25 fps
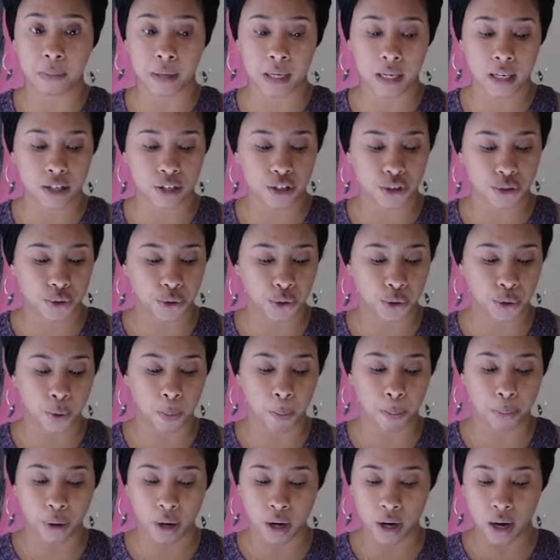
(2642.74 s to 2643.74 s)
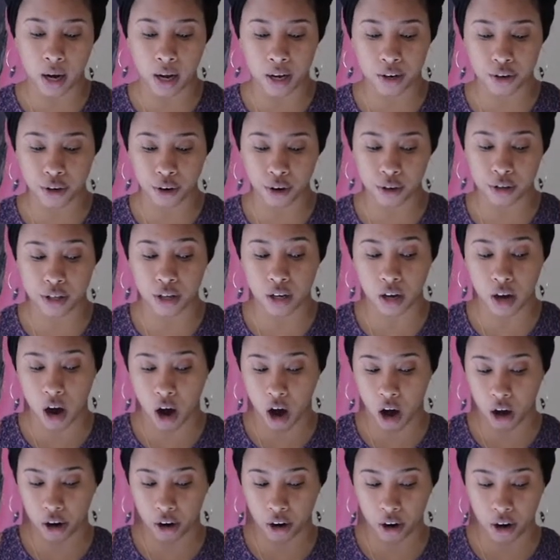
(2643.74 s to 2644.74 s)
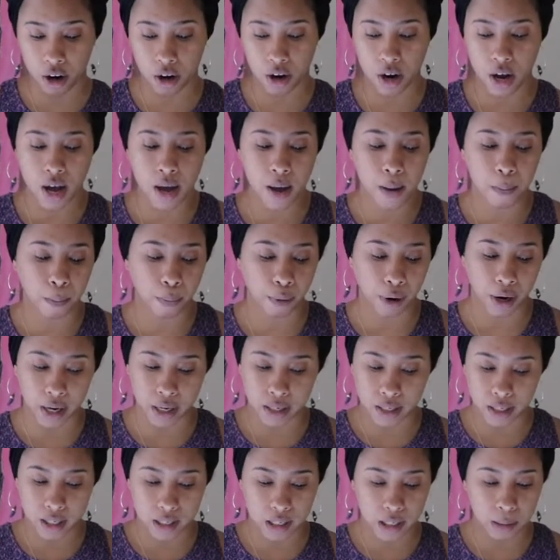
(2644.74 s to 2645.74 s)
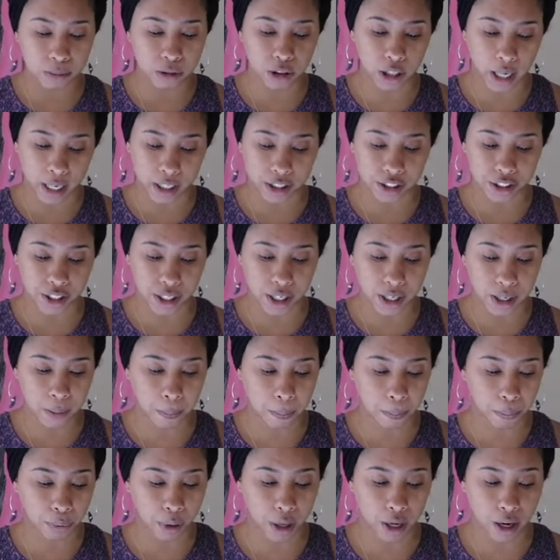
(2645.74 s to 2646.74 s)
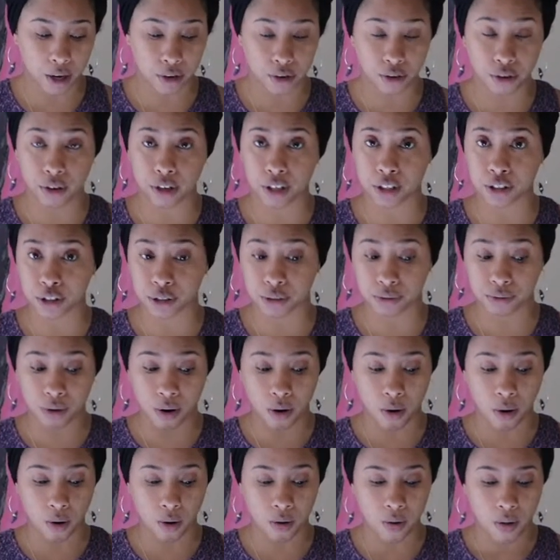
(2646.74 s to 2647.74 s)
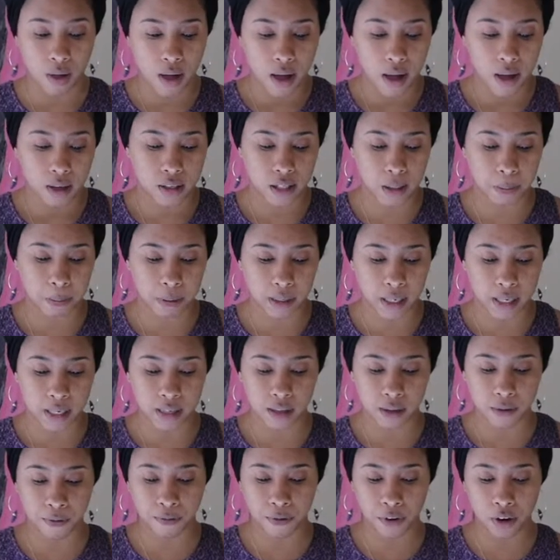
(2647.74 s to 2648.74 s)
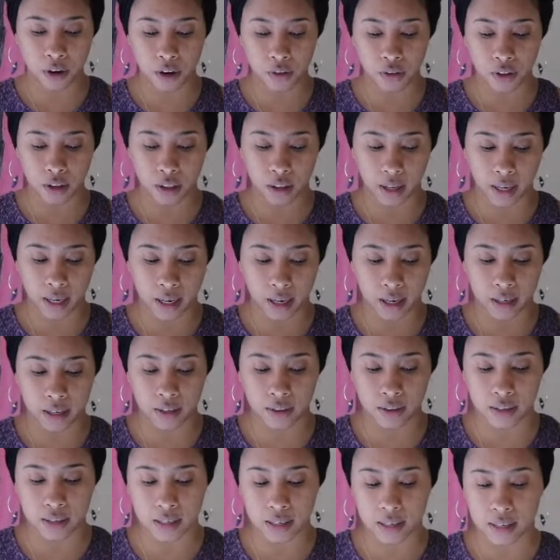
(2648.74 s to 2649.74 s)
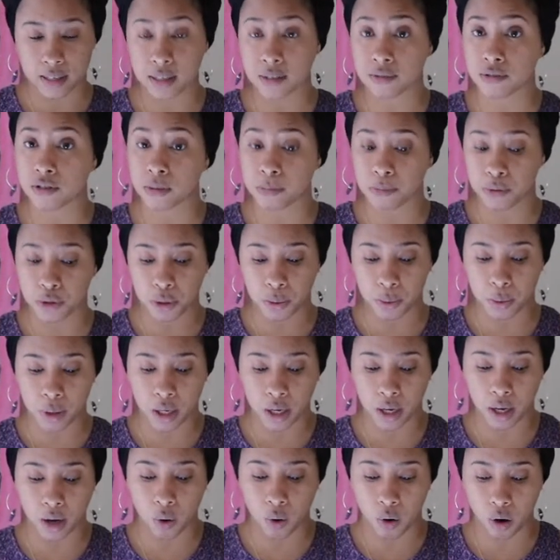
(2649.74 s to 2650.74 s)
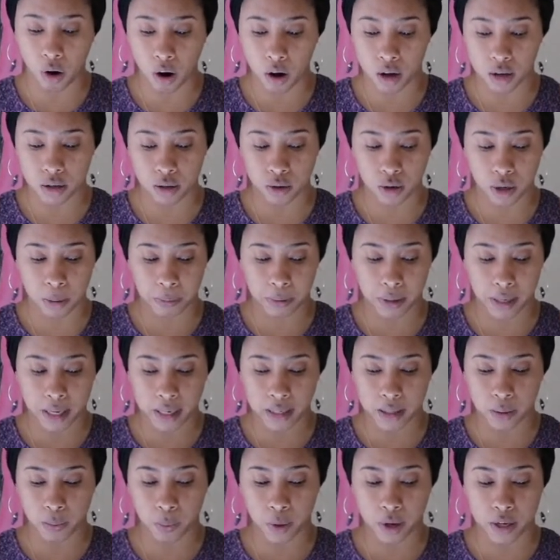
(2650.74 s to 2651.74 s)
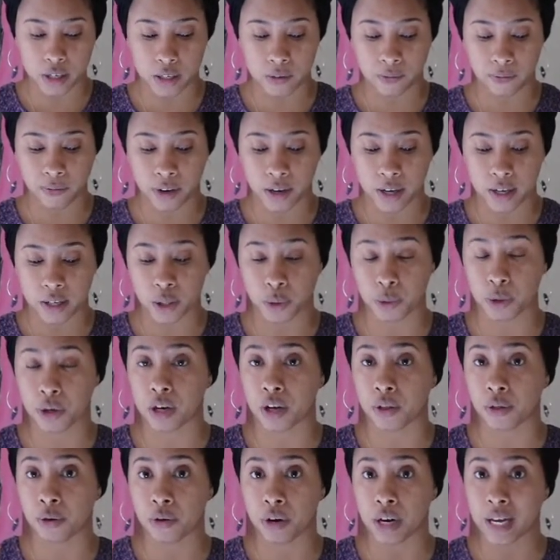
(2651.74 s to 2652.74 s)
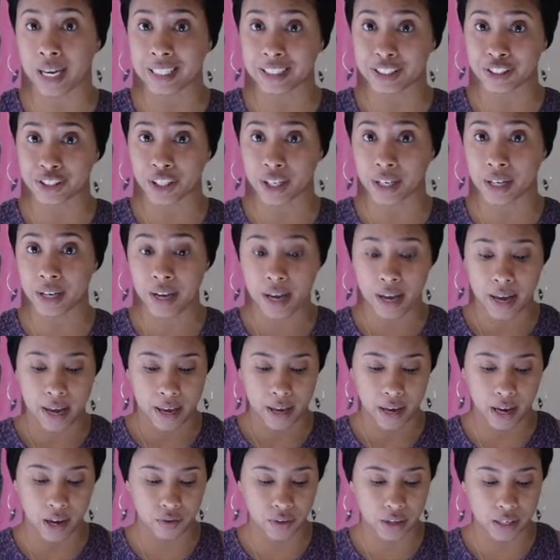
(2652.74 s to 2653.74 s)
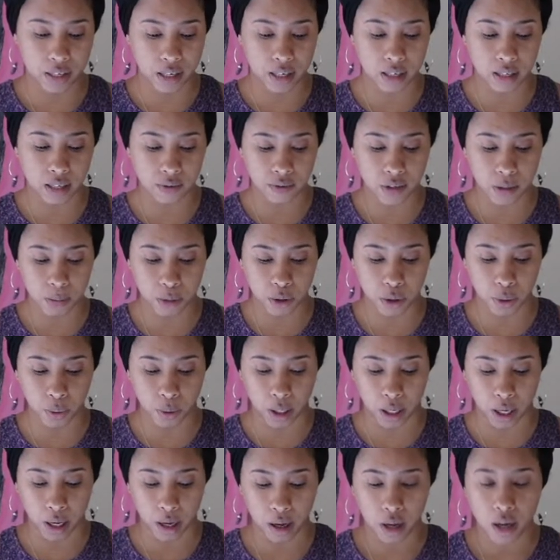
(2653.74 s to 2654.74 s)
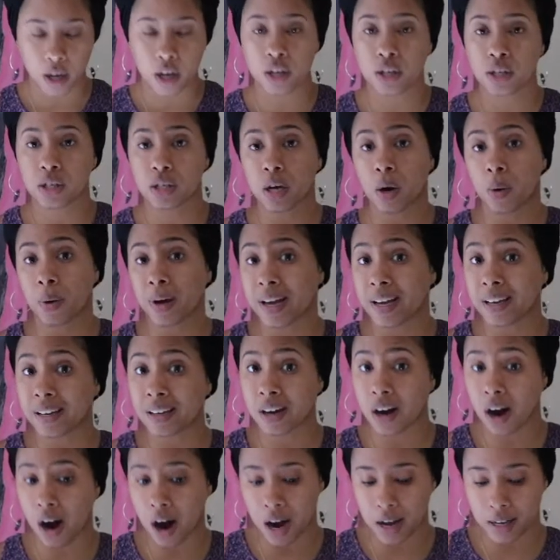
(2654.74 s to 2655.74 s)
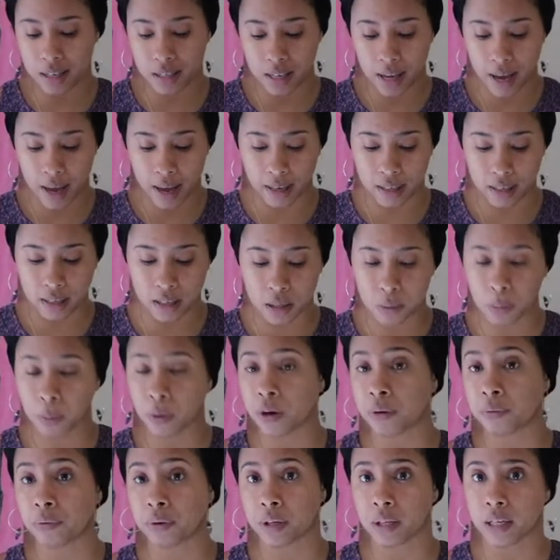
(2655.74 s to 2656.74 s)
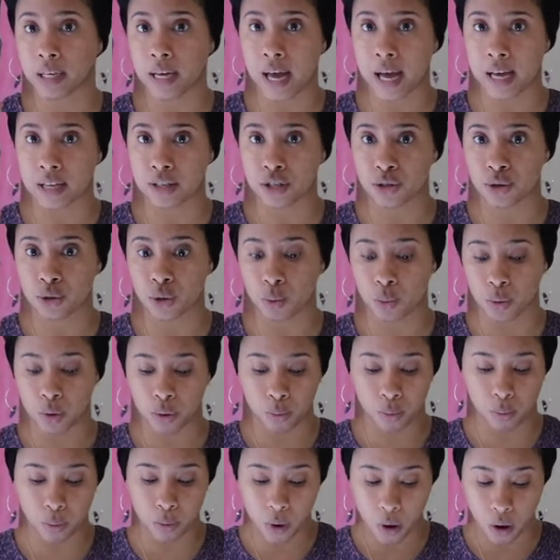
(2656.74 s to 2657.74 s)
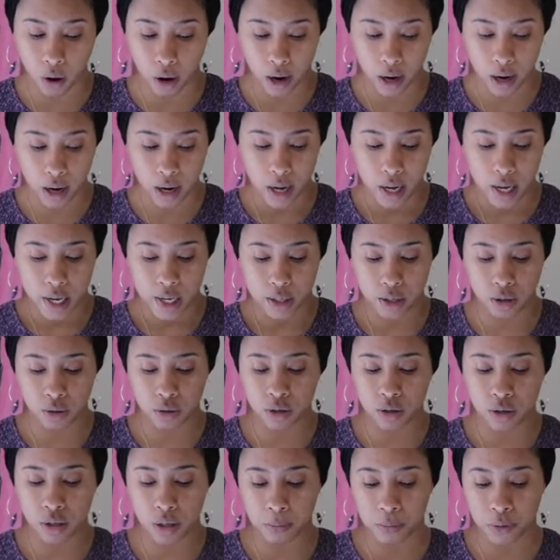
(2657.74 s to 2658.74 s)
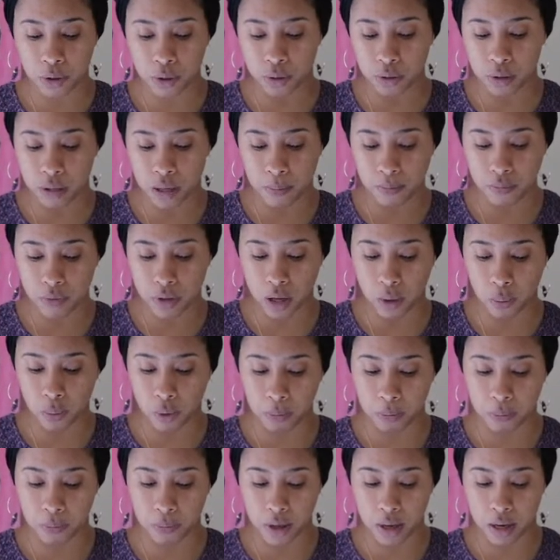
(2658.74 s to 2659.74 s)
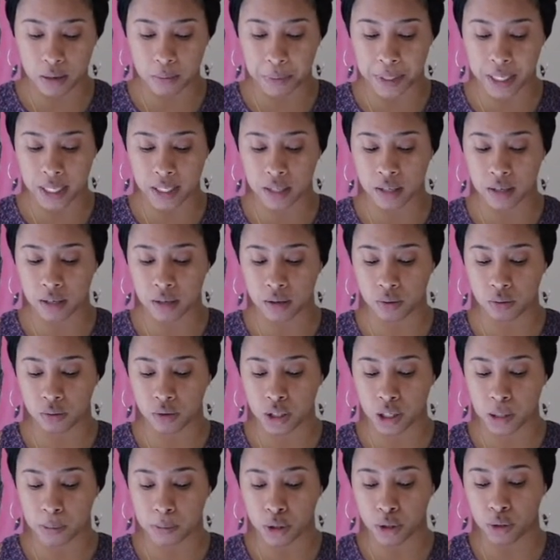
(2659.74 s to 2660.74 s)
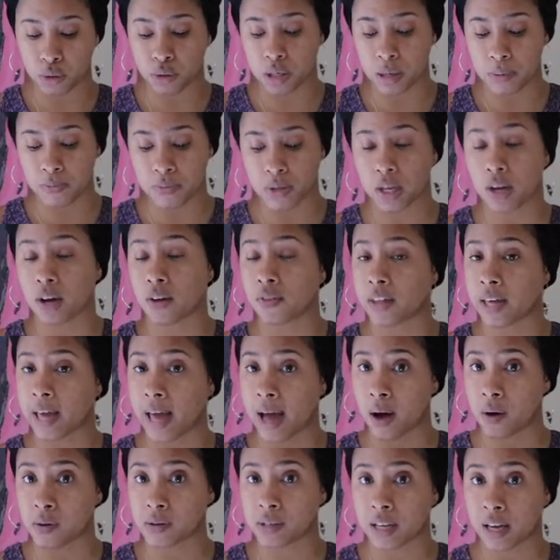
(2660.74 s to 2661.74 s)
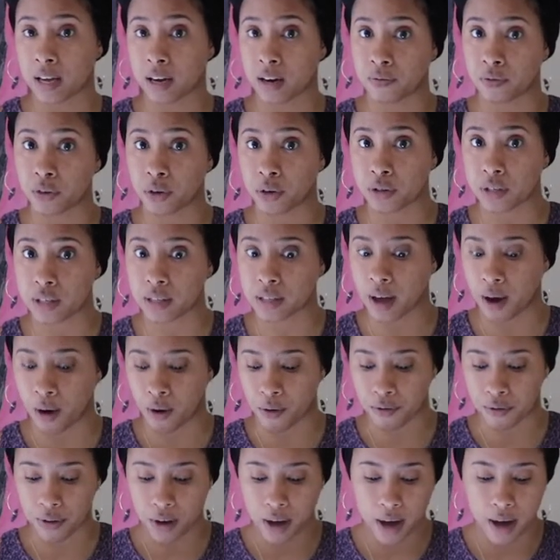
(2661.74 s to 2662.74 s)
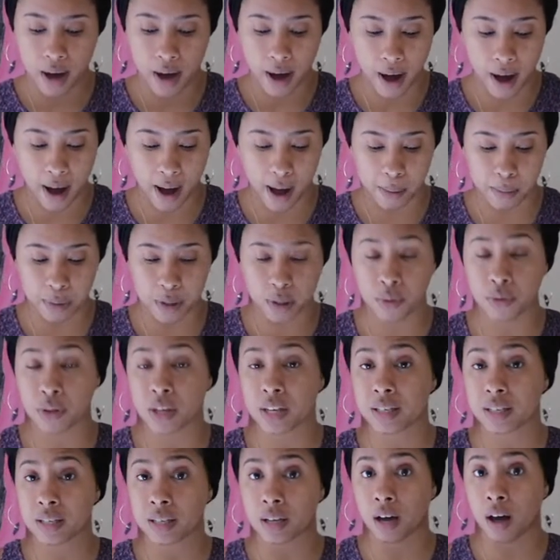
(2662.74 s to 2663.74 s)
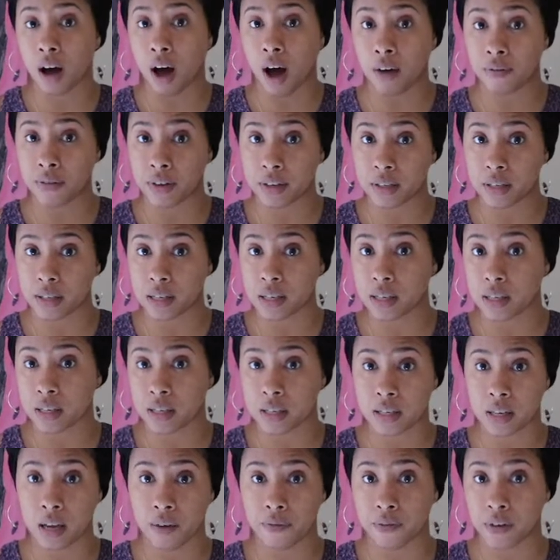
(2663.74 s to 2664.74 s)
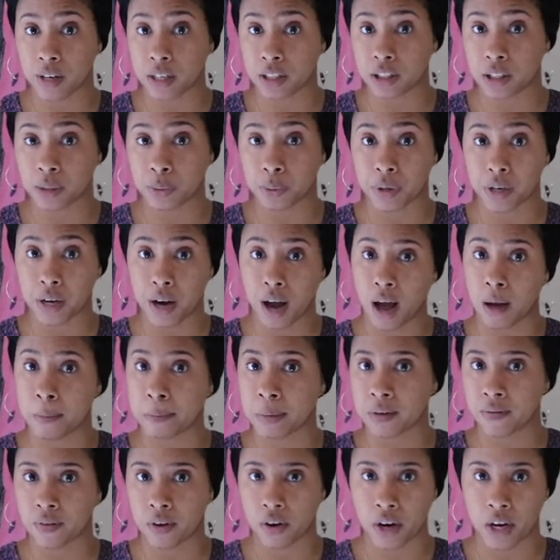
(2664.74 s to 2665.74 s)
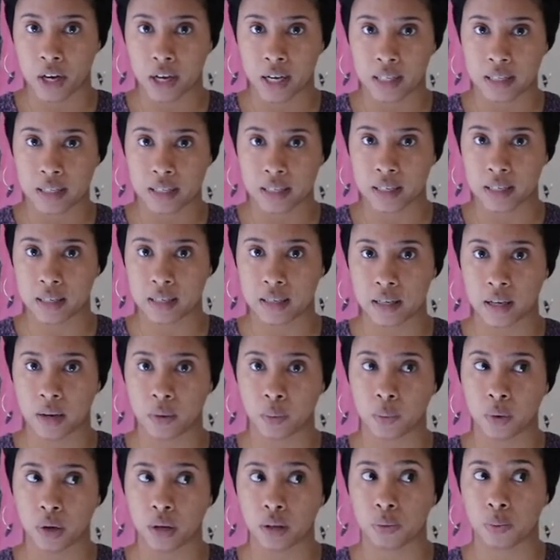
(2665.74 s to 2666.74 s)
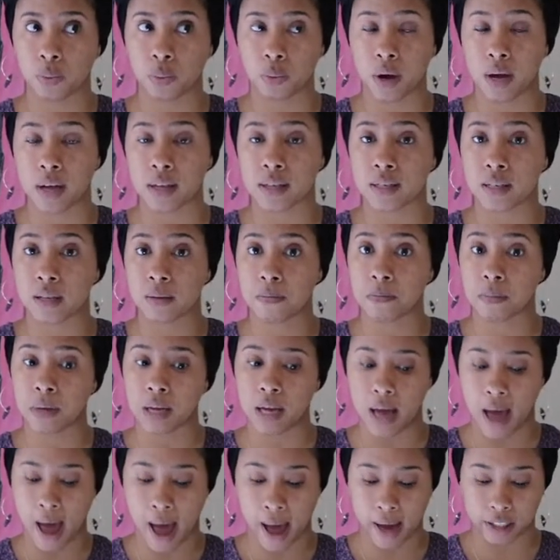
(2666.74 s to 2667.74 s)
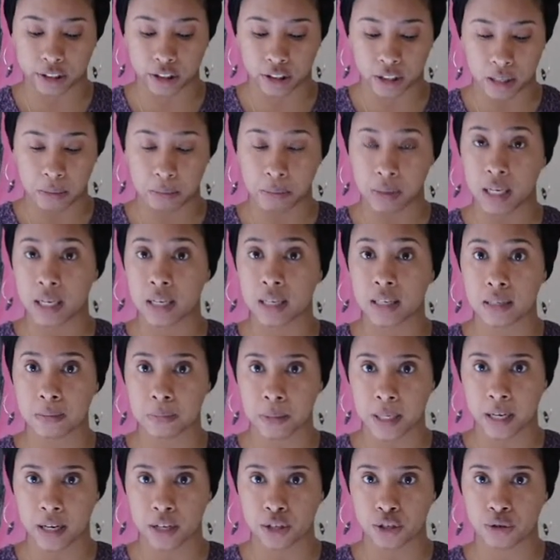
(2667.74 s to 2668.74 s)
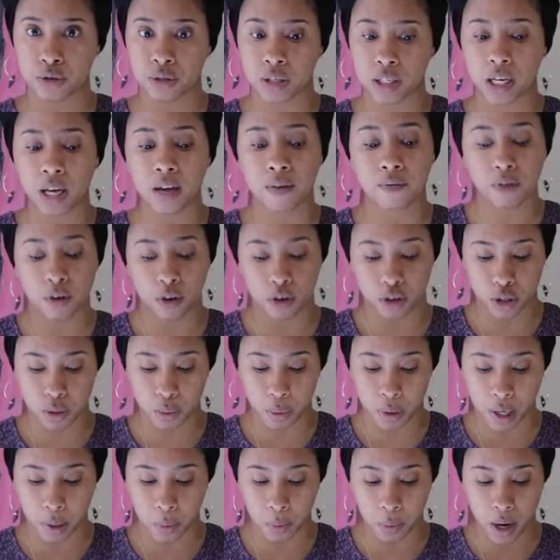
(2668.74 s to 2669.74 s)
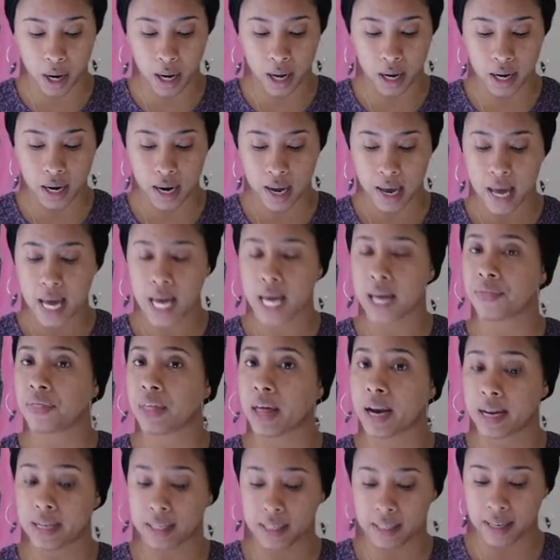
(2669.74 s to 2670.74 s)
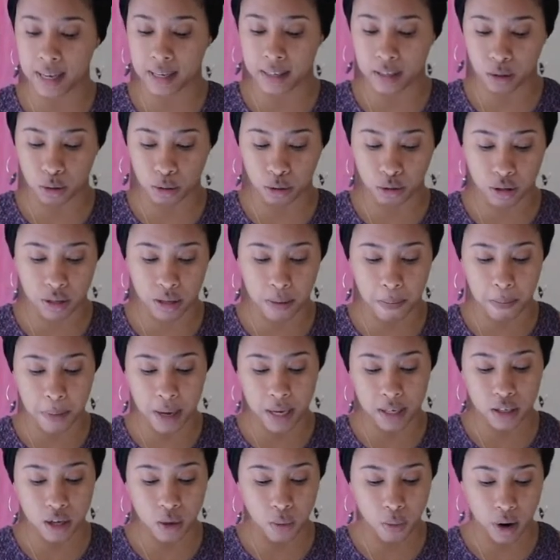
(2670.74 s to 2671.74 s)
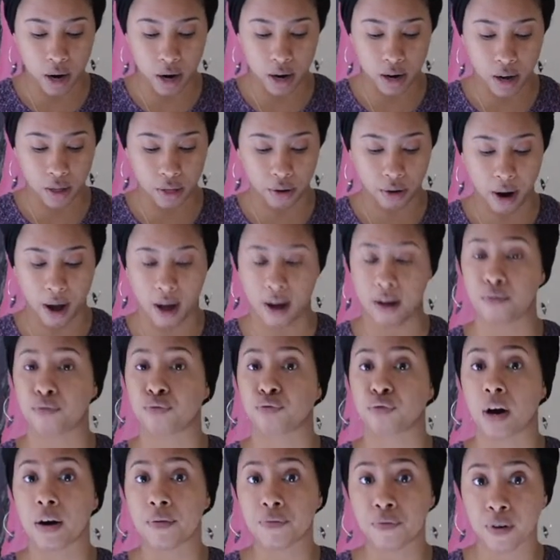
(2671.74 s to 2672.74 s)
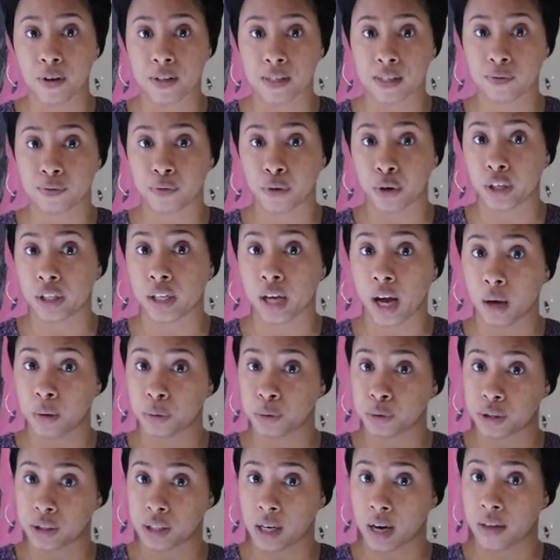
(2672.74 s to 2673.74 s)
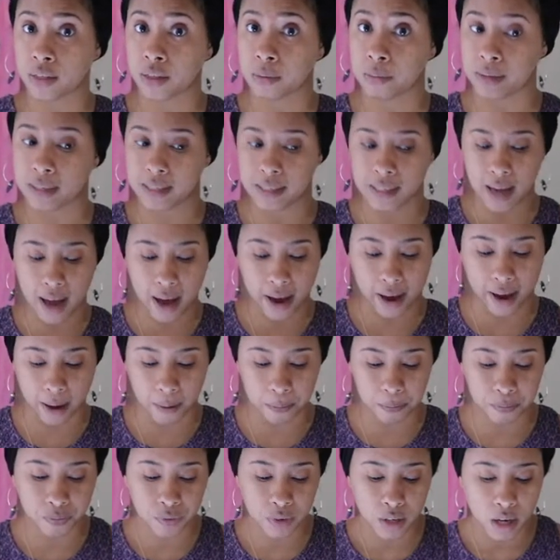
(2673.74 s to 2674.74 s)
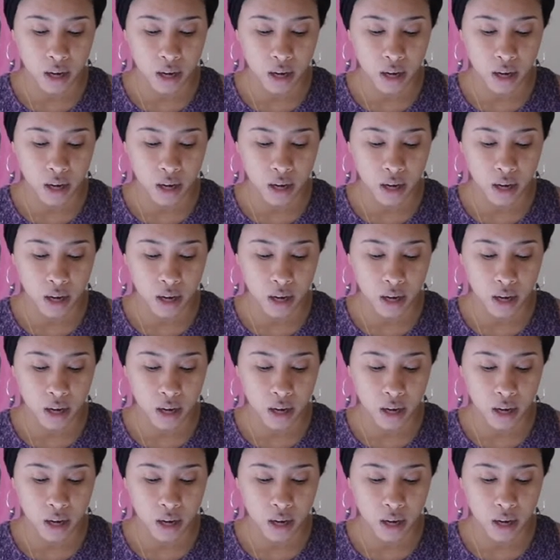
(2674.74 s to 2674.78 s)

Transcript: means to put under, to conquer, bring into subjection, bring under control, to place the foot on the land in the sense of subduing it, or also to place one's foot into another nation in the sense of subduing it. So in context, this word really has to do with war. So to subdue something would then be to subdue something on the outside of yourself. Um, so this, obviously, this definition would not be very consistent with what submit actually means, because you see in verse twenty-one that it says to submit to one another out of reverence for Yahusha the Messiah.